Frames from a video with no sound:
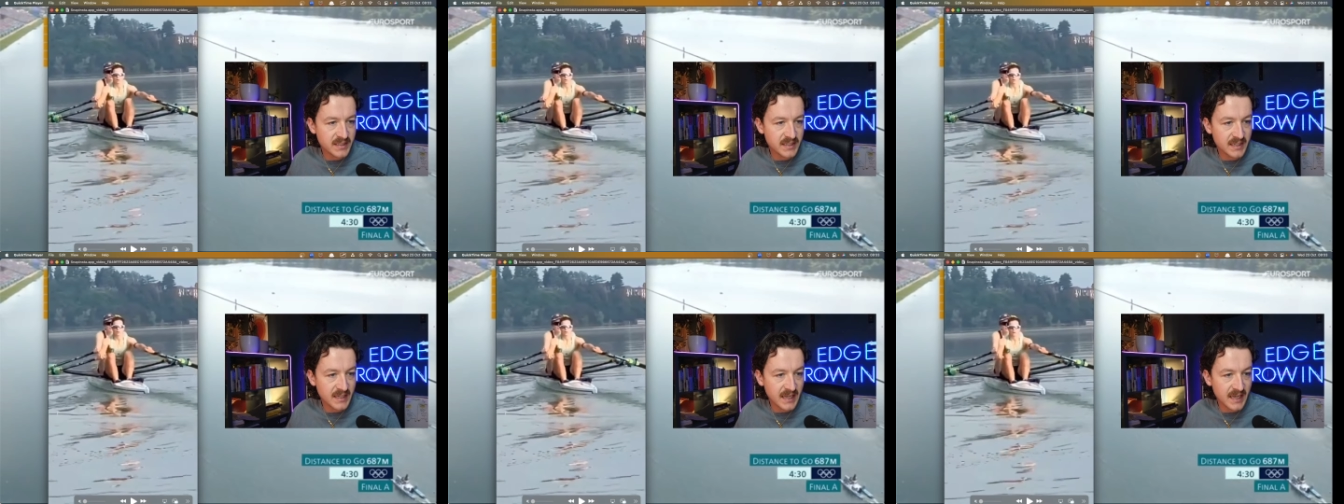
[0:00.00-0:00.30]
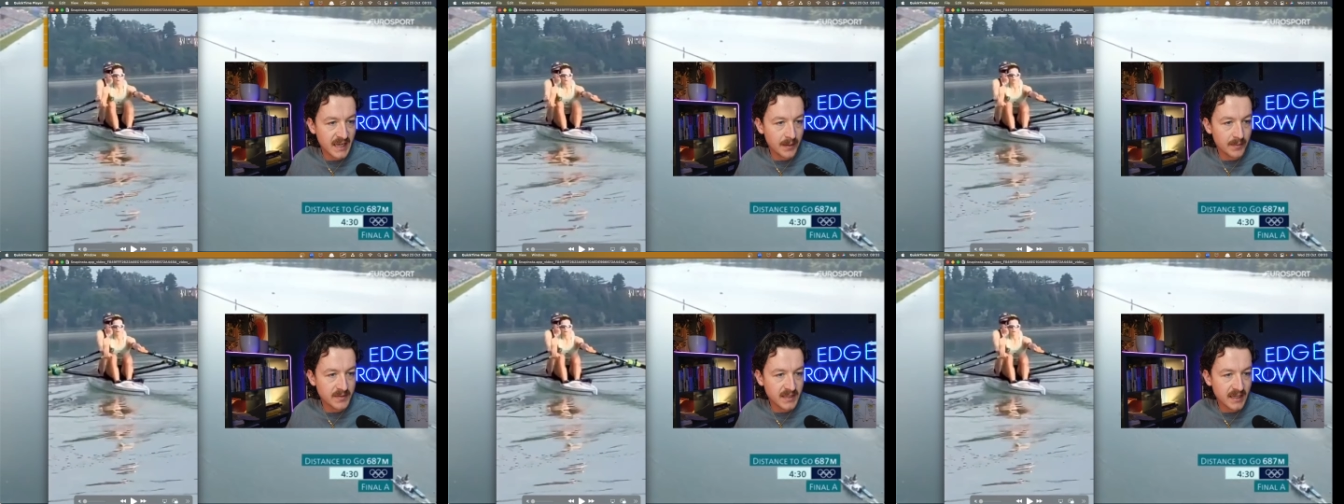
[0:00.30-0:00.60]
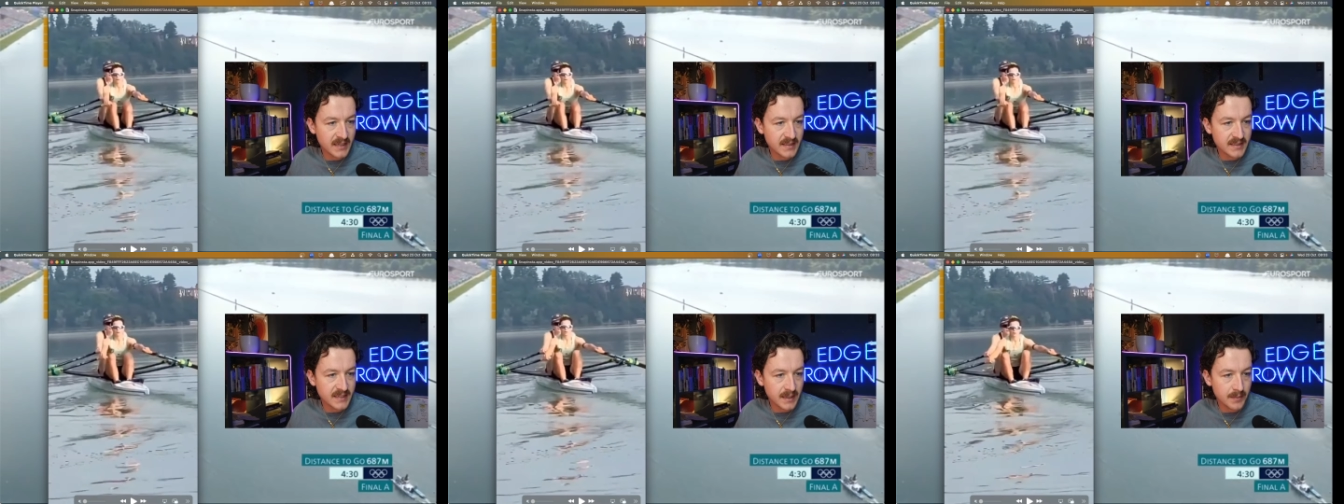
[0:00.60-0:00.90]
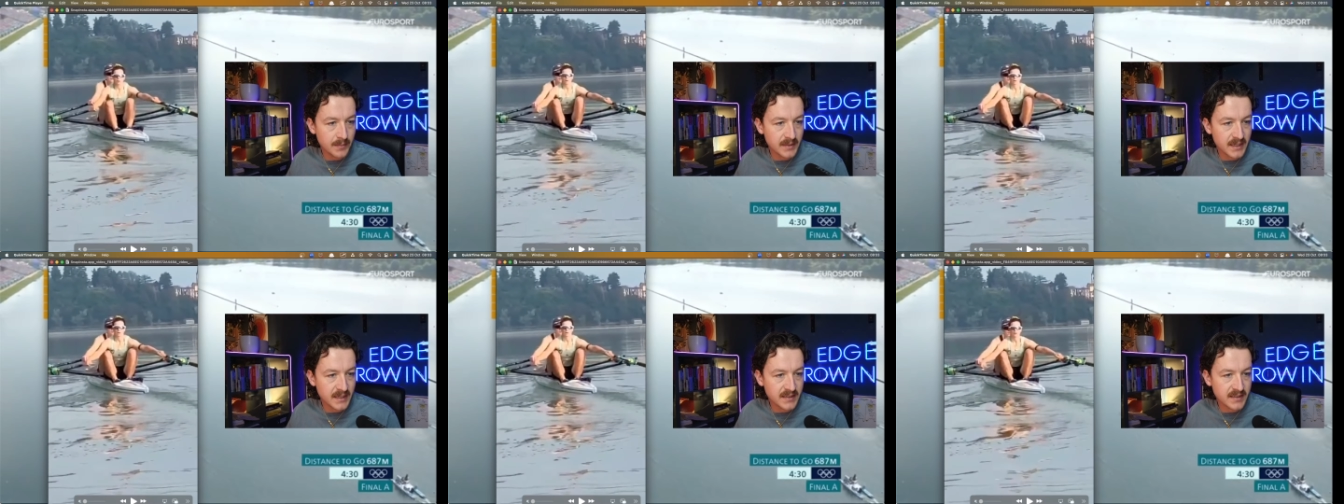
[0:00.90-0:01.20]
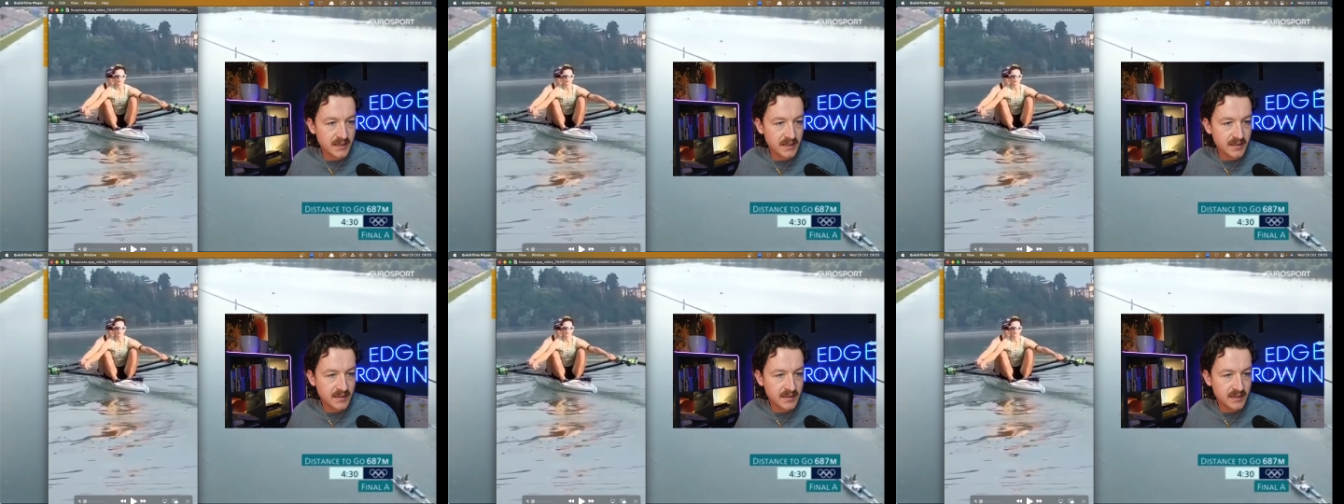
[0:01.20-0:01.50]
keeps that same
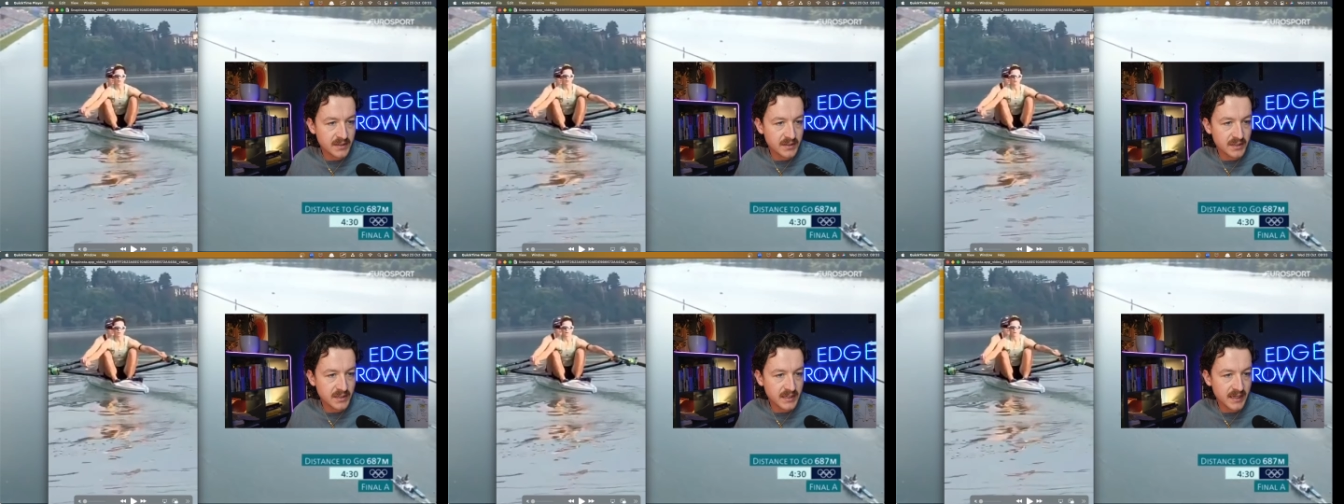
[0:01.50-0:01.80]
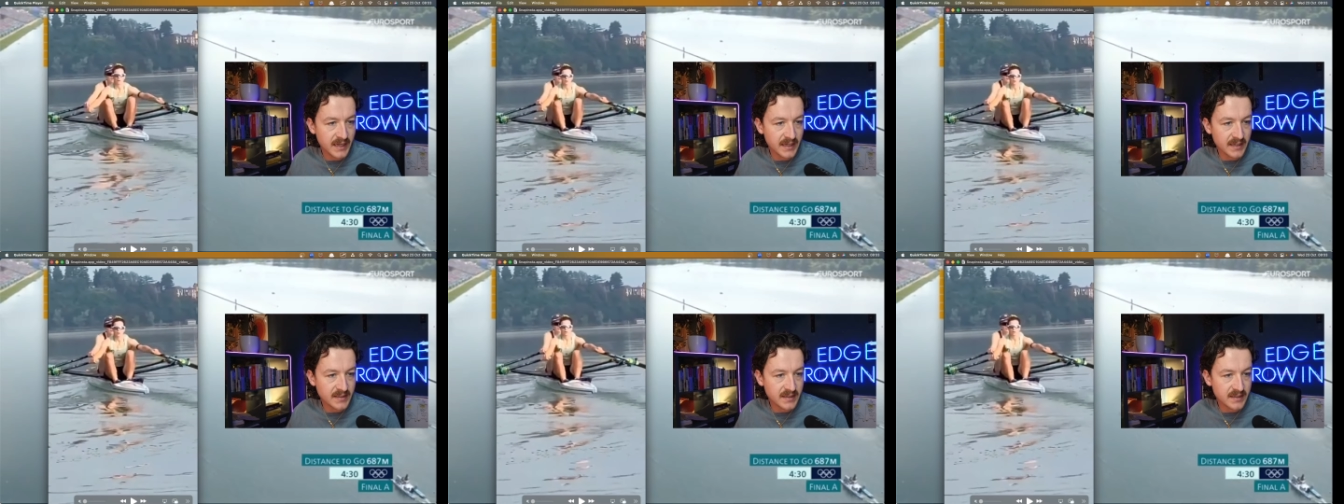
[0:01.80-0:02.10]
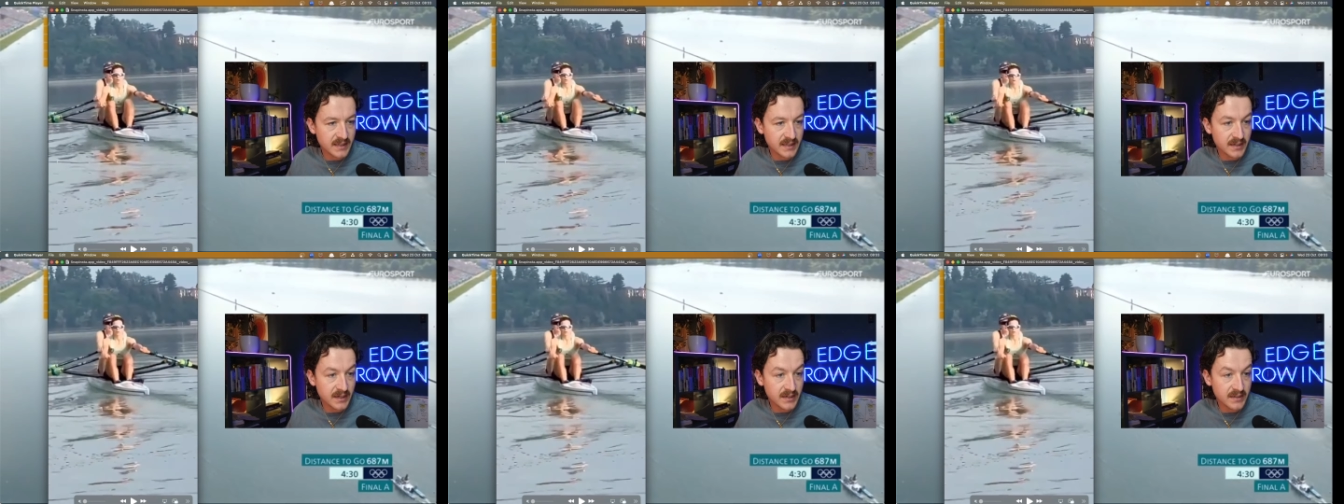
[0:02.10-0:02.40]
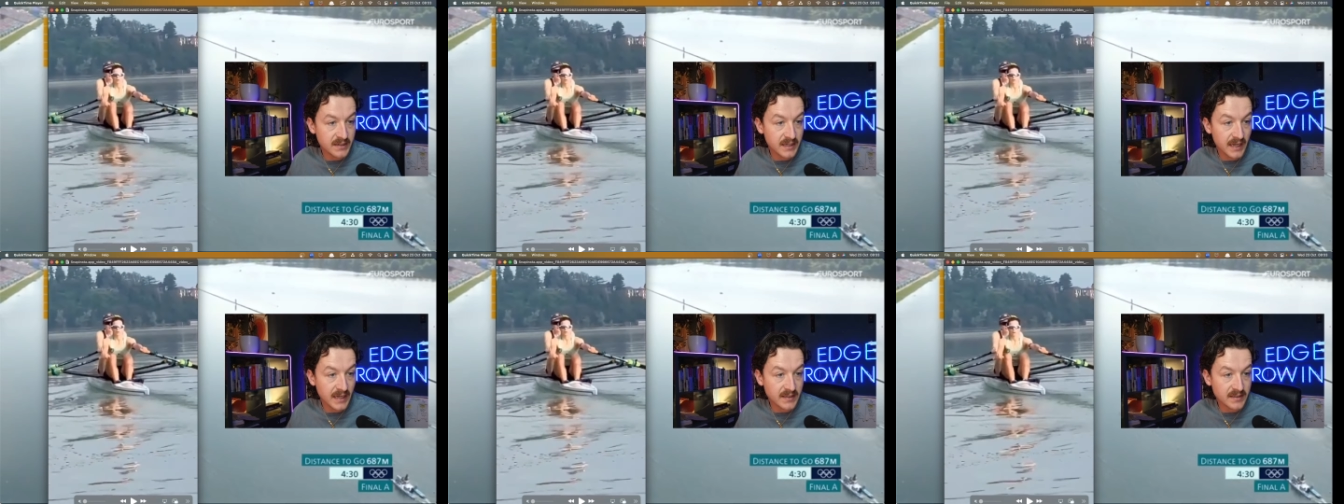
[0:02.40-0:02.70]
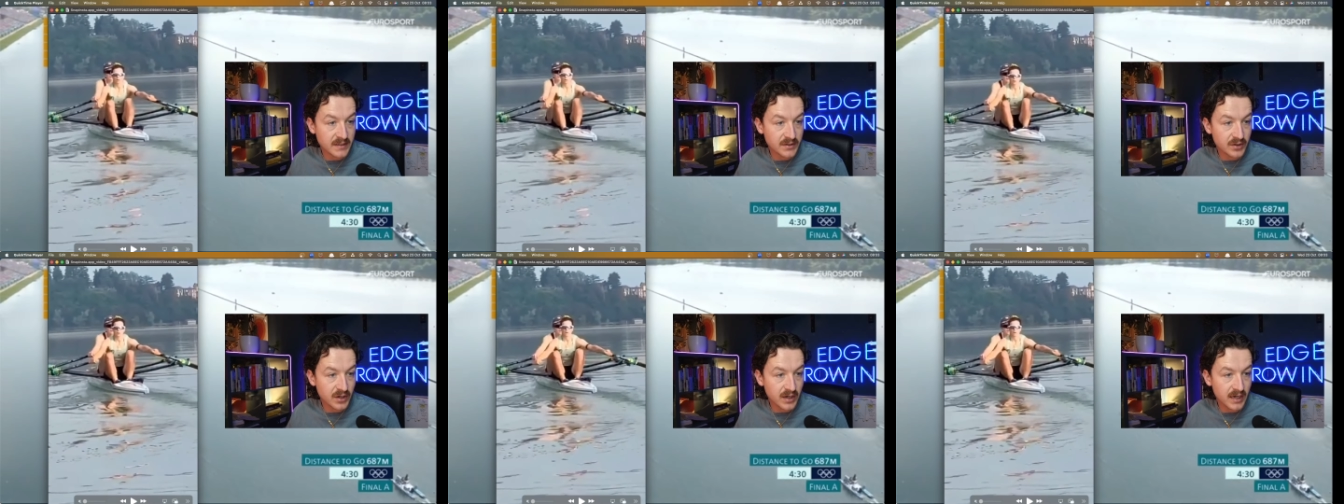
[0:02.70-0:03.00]
distance as she takes
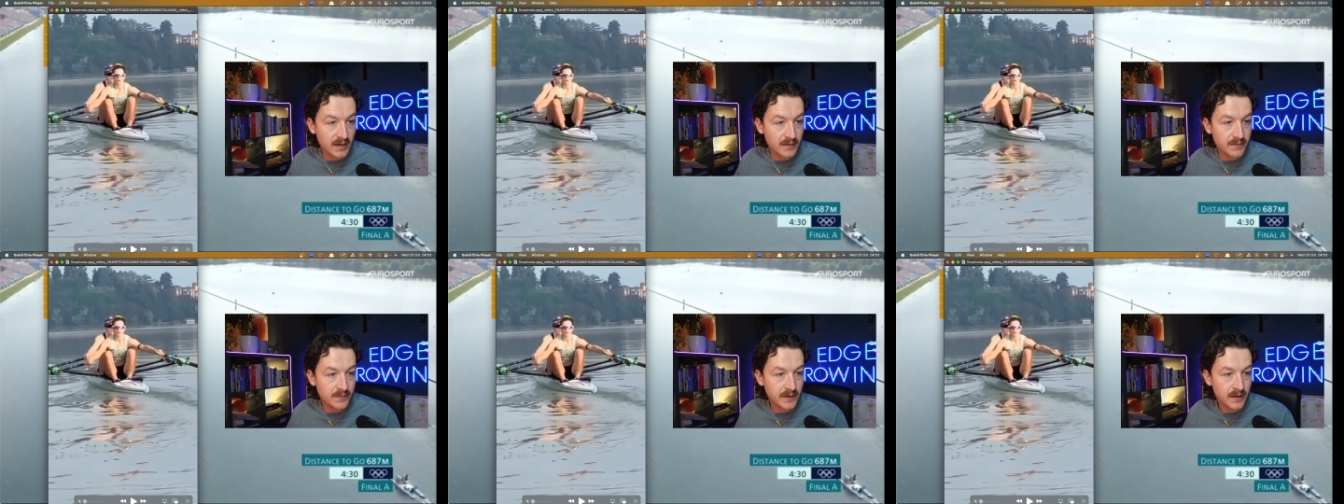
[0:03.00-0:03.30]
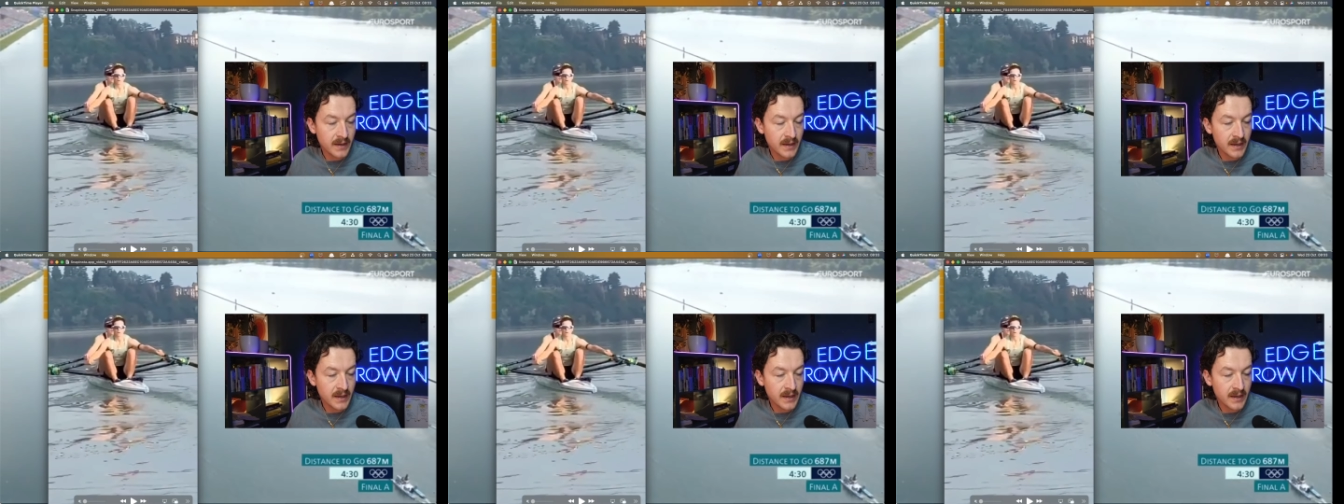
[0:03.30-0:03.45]
the drive.